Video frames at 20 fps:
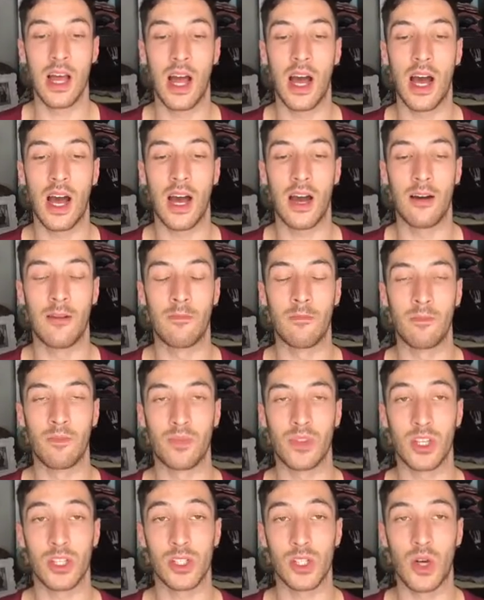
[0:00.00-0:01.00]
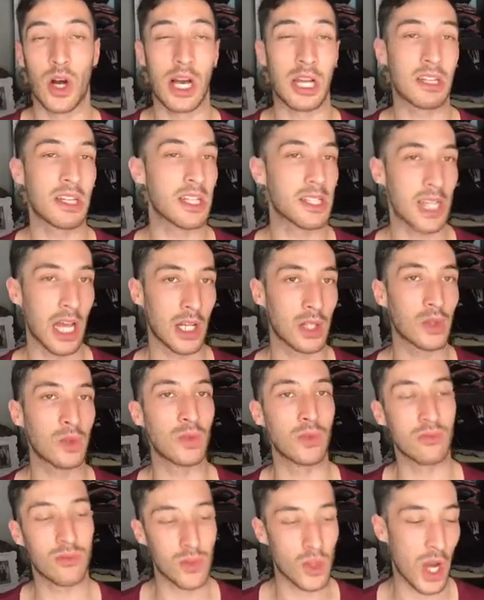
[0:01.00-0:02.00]
Um, so I decided
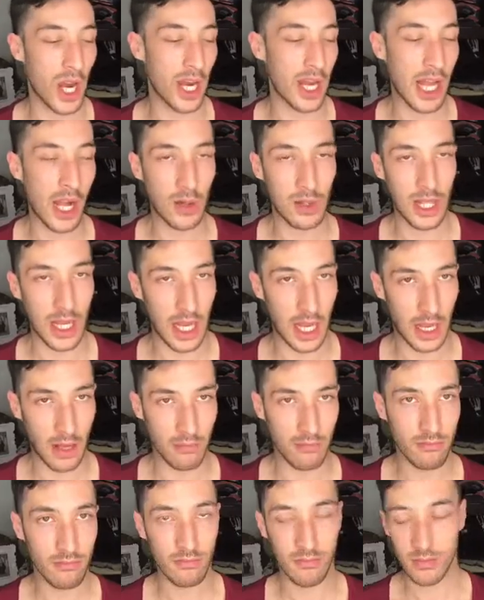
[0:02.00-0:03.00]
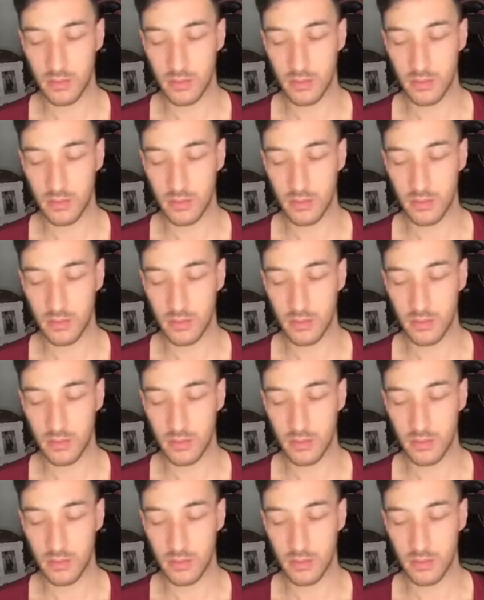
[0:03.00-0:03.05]
to try it out the